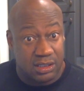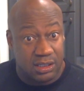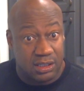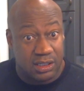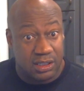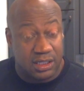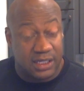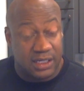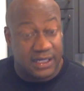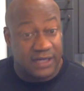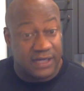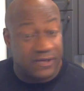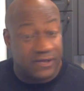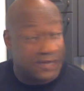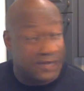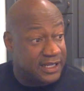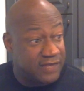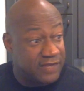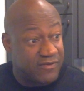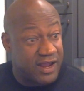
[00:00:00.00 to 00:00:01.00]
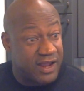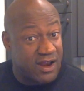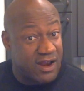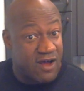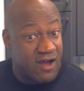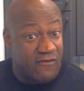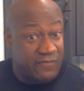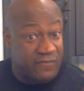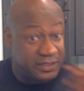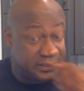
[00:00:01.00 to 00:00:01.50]
The little kid ran
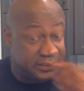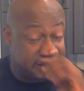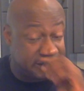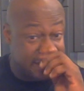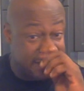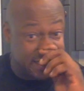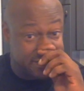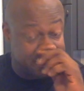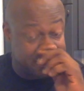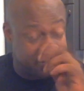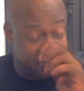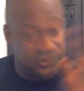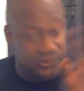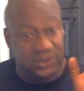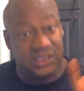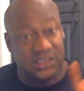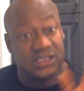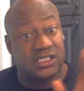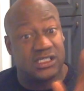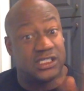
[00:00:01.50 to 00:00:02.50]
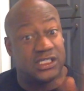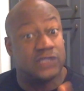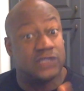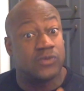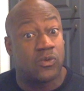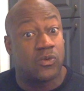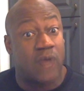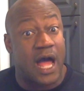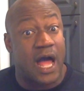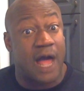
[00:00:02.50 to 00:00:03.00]
off with his shit. These kids
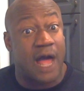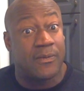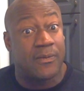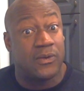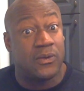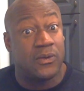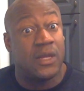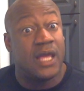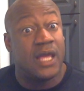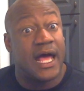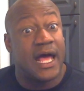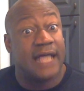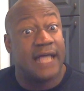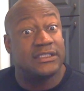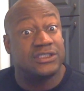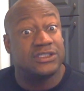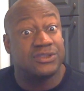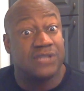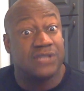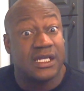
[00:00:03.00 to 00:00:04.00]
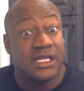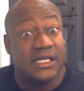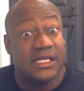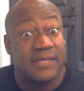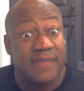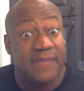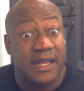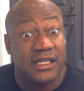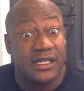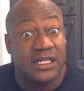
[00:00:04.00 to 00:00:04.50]
will rob you. I said, you lucky
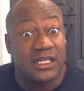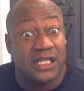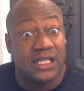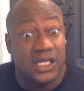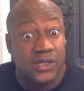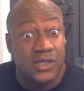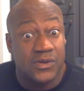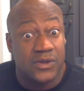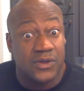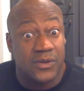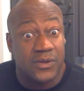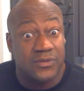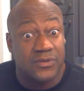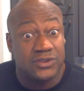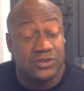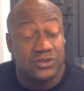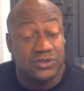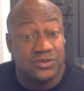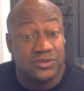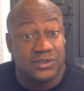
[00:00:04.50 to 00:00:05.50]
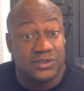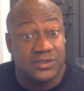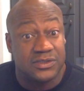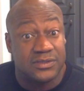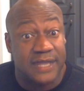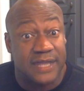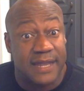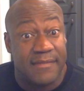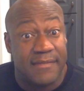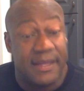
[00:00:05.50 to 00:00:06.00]
the man didn't kill you or shoot you in your
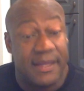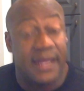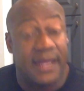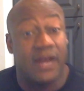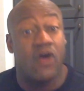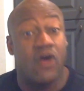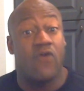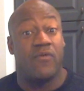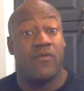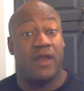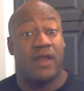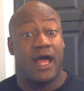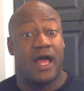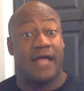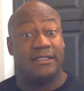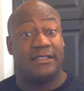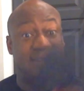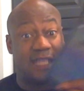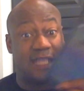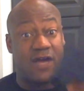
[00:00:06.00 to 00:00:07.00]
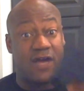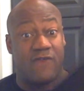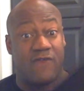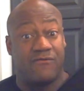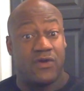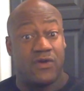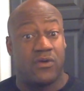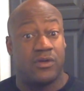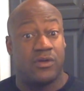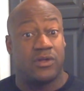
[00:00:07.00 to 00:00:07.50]
damn head over a
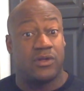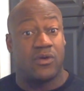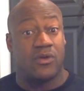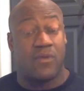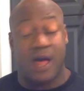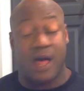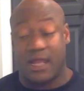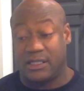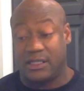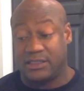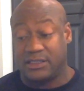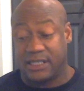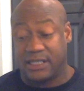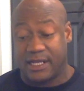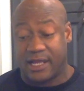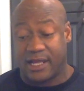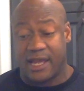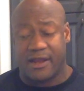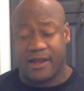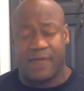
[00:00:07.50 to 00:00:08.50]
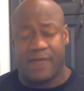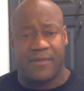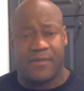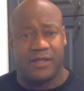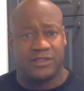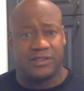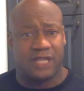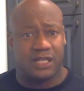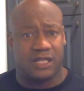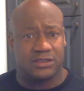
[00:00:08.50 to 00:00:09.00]
cell phone in your wallet. He said he had cut a couple
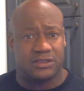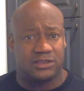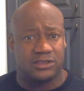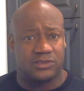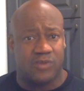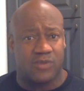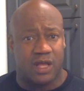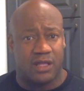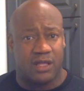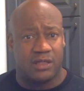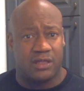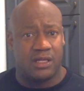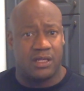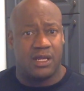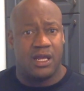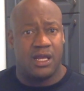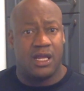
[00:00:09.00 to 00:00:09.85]
hundred dollars in his wallet.